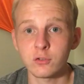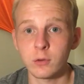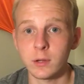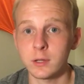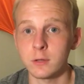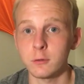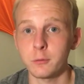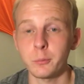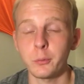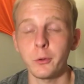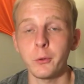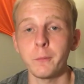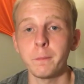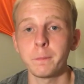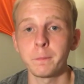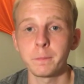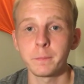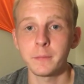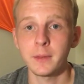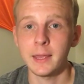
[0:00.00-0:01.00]
straighten your pull,
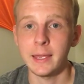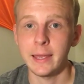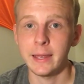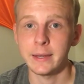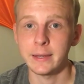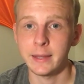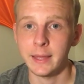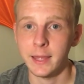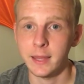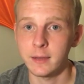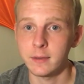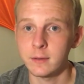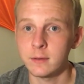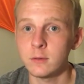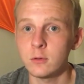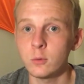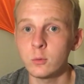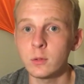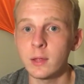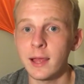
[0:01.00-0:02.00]
and
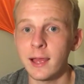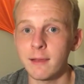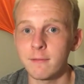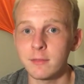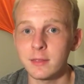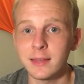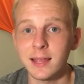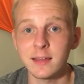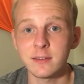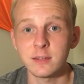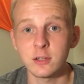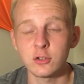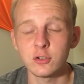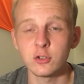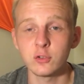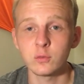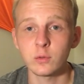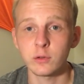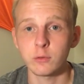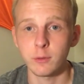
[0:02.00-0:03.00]
you will have less
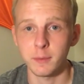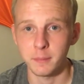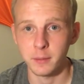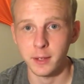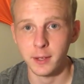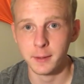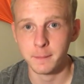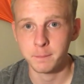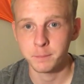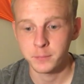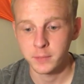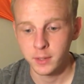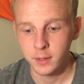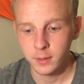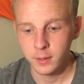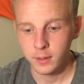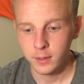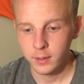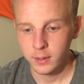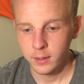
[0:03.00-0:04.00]
issues with grip lock.
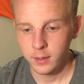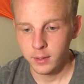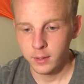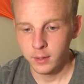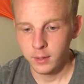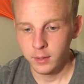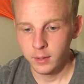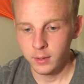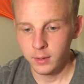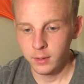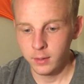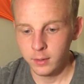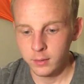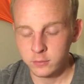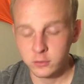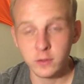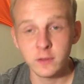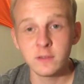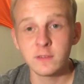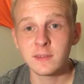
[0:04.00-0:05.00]

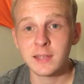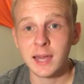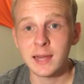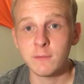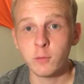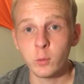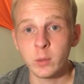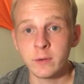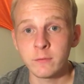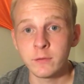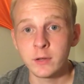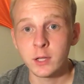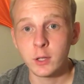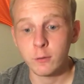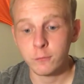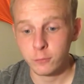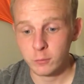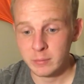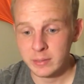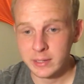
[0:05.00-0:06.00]
So this is kind of a weird
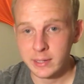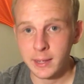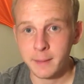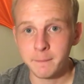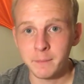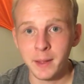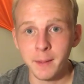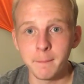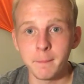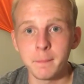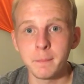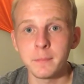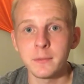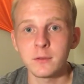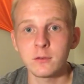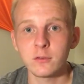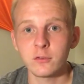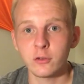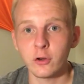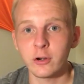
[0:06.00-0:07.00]
video for me.
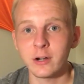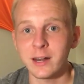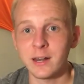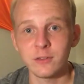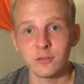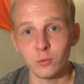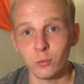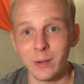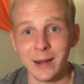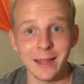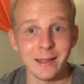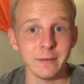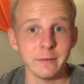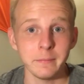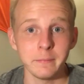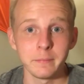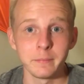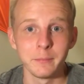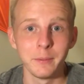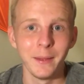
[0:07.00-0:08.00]
This started out as a
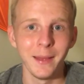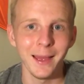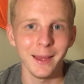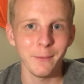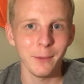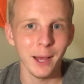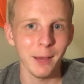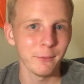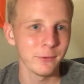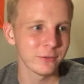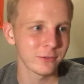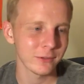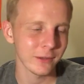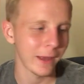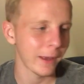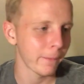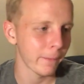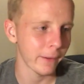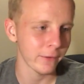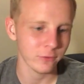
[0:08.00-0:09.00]
rant.
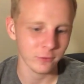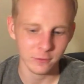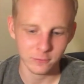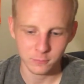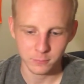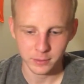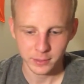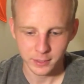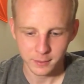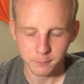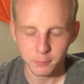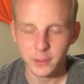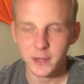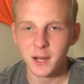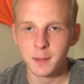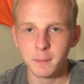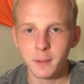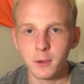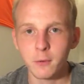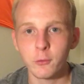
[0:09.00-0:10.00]
I saw somebody
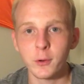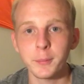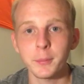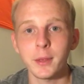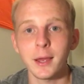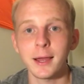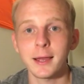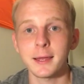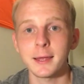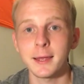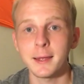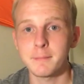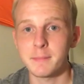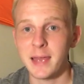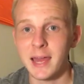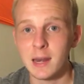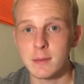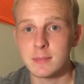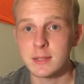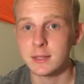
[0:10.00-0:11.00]
complaining about grip lock
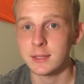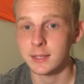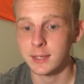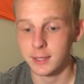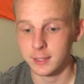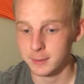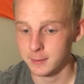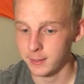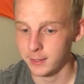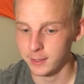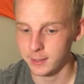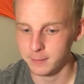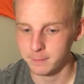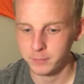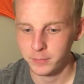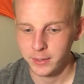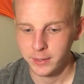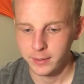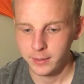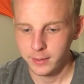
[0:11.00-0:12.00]
adamantly, and
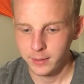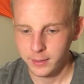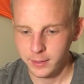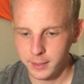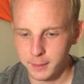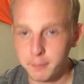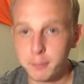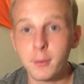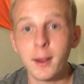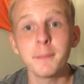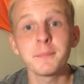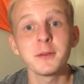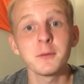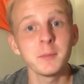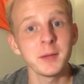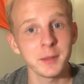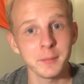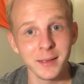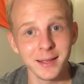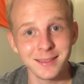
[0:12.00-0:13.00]
it
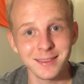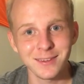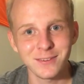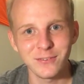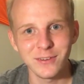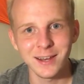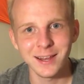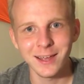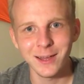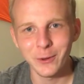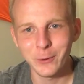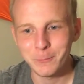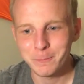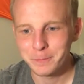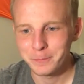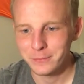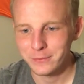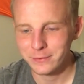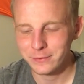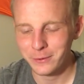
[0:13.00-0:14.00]
prompted me to make this
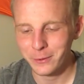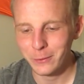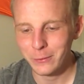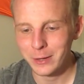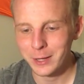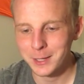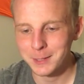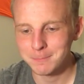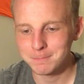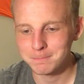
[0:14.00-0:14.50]
video. So